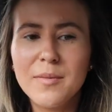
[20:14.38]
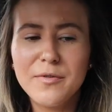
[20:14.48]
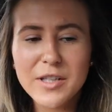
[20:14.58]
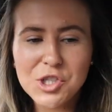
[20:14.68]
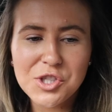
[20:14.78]

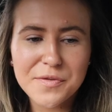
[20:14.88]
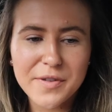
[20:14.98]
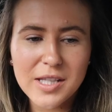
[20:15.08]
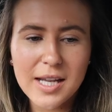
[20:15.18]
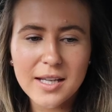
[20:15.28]
finishes
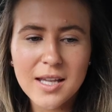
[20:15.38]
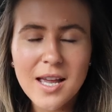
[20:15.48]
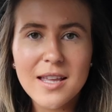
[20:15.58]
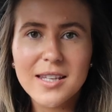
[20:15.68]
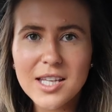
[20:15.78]
for like
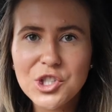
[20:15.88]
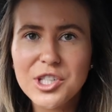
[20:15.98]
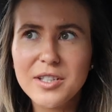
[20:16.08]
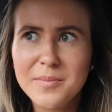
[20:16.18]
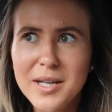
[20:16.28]
the
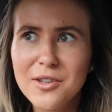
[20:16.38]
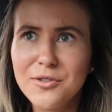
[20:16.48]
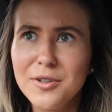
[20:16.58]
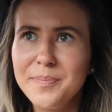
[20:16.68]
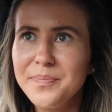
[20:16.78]
kitchen and
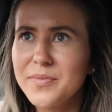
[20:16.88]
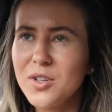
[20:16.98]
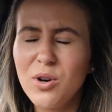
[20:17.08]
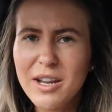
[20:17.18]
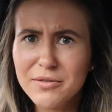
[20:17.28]
bathroom,
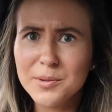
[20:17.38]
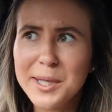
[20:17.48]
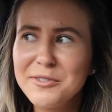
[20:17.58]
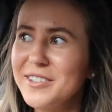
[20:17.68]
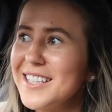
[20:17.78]
or
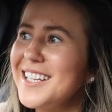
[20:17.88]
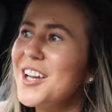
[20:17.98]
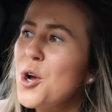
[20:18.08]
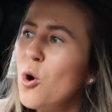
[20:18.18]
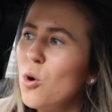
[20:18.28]
everywhere really,
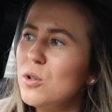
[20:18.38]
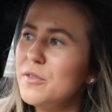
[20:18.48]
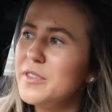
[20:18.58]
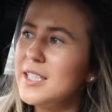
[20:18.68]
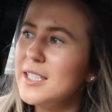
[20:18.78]
all
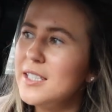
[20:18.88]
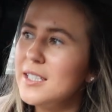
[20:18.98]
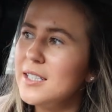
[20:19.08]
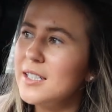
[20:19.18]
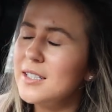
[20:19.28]
of
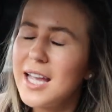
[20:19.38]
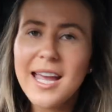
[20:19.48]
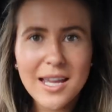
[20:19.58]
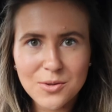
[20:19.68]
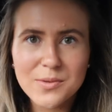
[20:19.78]
the
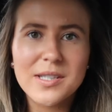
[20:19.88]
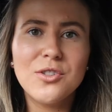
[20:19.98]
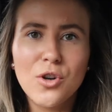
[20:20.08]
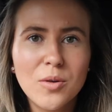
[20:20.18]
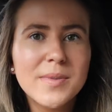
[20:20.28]
handles
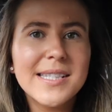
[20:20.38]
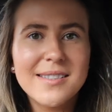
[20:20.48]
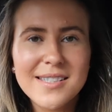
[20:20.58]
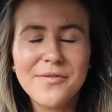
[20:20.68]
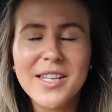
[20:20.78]
and knobs
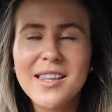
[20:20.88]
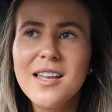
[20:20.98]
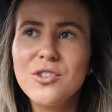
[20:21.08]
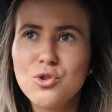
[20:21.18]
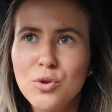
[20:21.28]
and stuff like
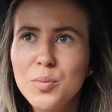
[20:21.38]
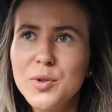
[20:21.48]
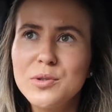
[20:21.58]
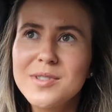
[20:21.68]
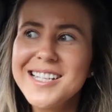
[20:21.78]
that, the drawer
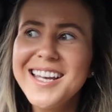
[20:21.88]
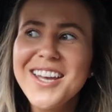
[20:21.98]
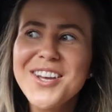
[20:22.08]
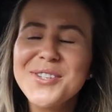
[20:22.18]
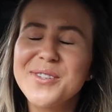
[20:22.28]
pulls.
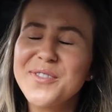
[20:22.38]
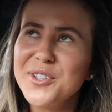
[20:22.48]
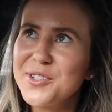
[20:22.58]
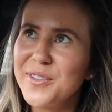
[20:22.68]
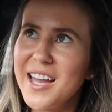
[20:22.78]
So I've got
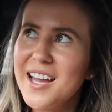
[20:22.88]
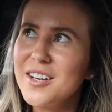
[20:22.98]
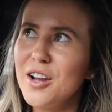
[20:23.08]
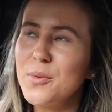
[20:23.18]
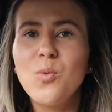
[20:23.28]
to do
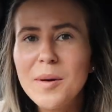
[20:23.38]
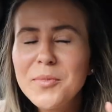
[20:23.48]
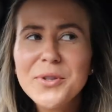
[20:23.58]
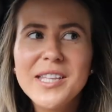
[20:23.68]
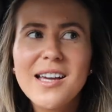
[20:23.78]
that. One
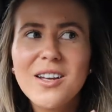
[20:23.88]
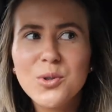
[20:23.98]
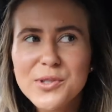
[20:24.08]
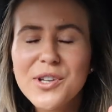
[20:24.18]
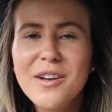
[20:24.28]
more thing I
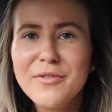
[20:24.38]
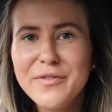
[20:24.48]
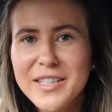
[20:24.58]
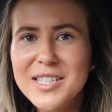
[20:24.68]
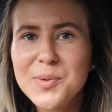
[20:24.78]
also haven't
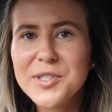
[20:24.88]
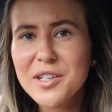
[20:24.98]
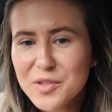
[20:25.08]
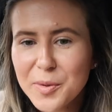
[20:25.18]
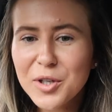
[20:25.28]
finished, which
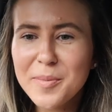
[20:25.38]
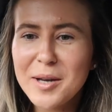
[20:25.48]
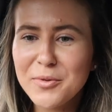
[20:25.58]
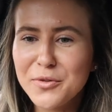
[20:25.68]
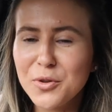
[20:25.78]
I've spoke
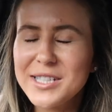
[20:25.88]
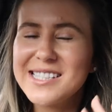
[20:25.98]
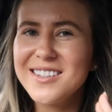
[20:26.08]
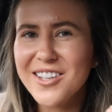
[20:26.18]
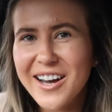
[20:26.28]
about before, is
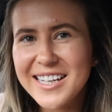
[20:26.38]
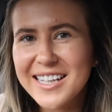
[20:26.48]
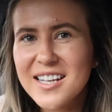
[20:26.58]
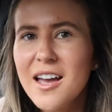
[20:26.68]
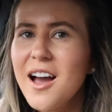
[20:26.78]
the lighting.